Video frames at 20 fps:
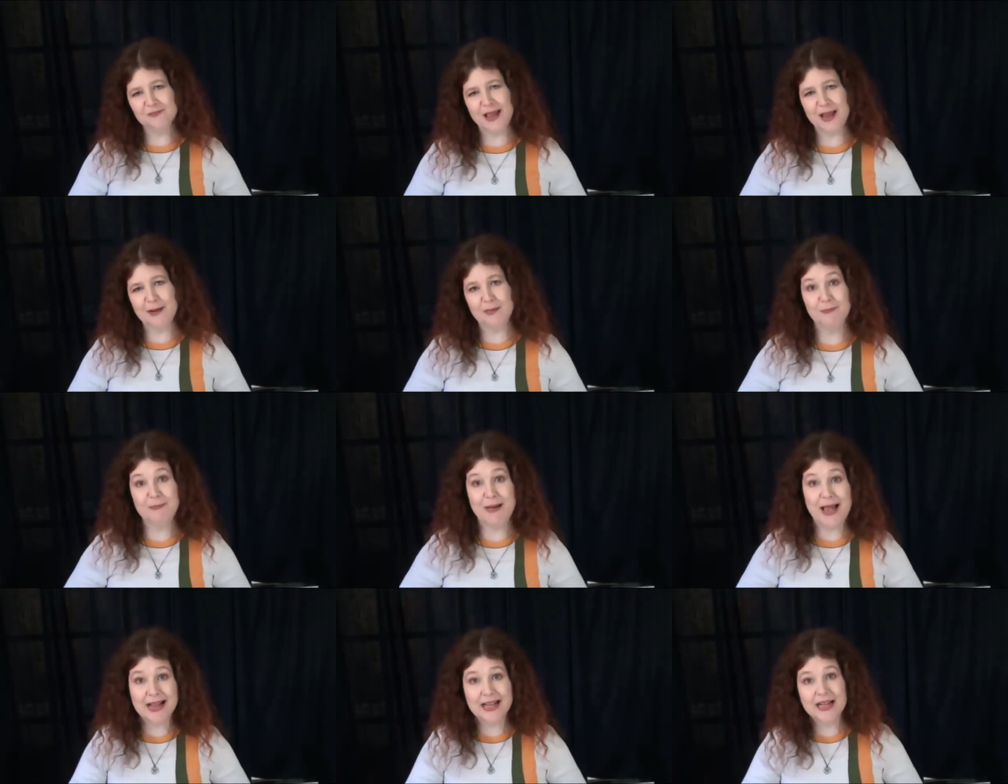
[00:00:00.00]
paper
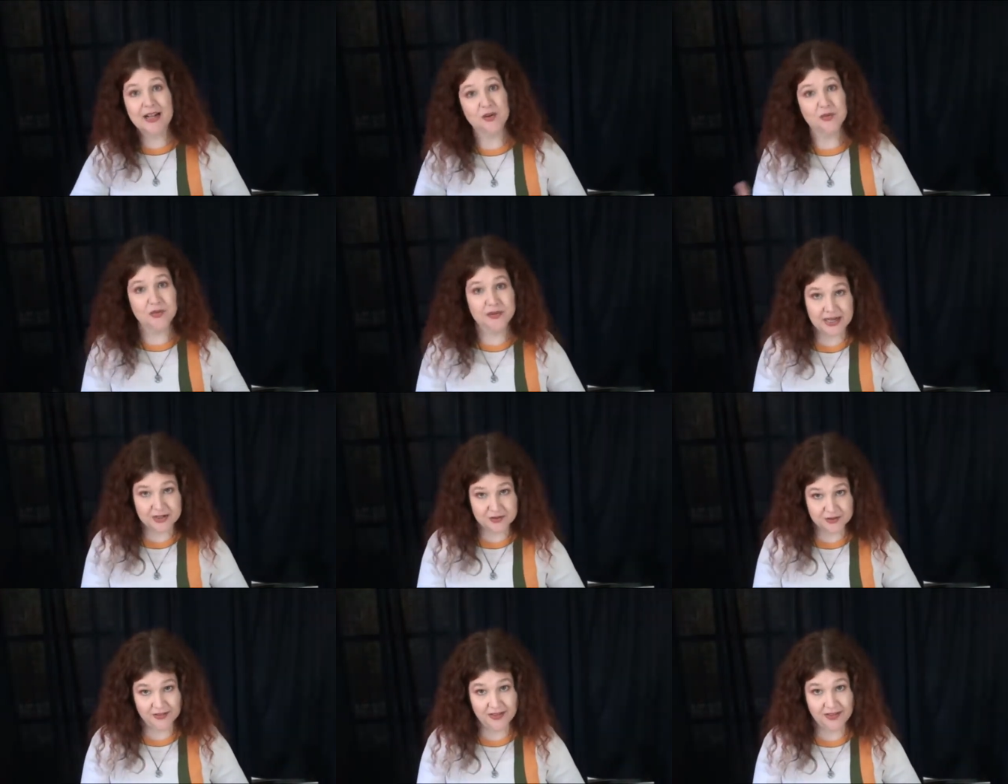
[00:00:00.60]
back into a
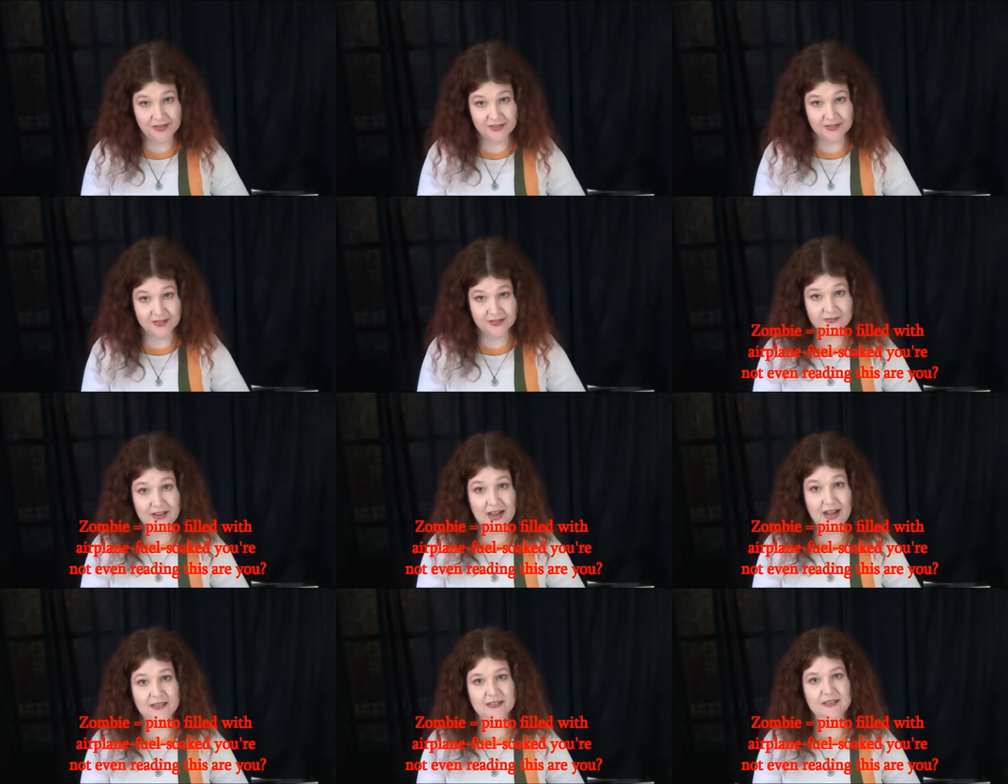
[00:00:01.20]
nitroglycerin
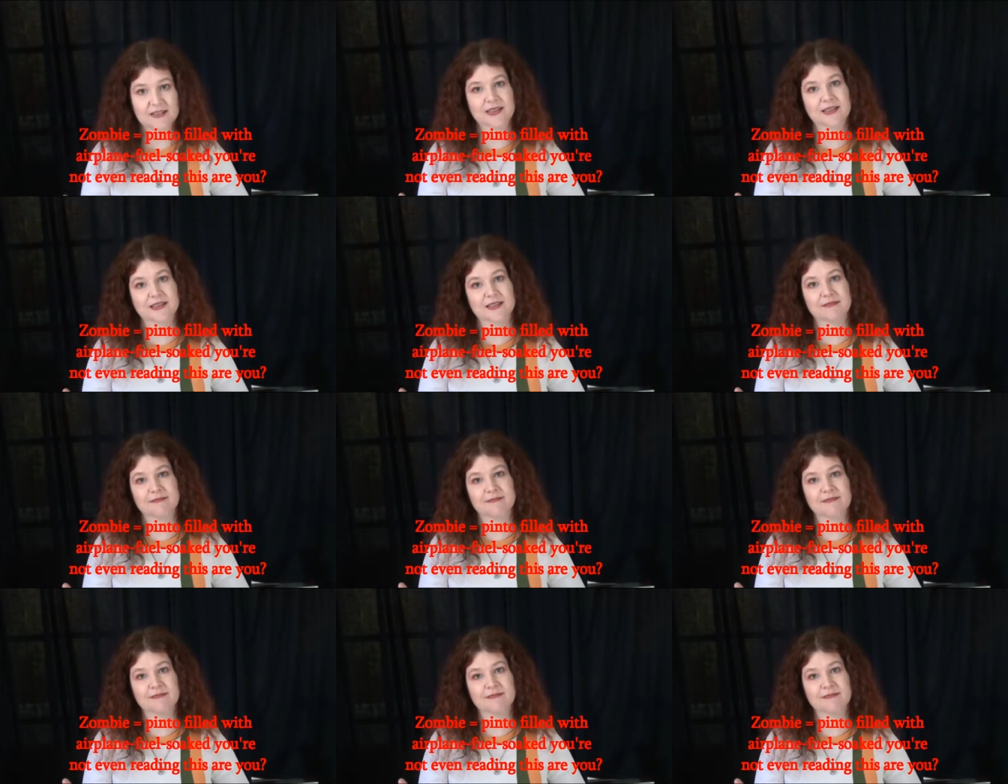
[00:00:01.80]
factory.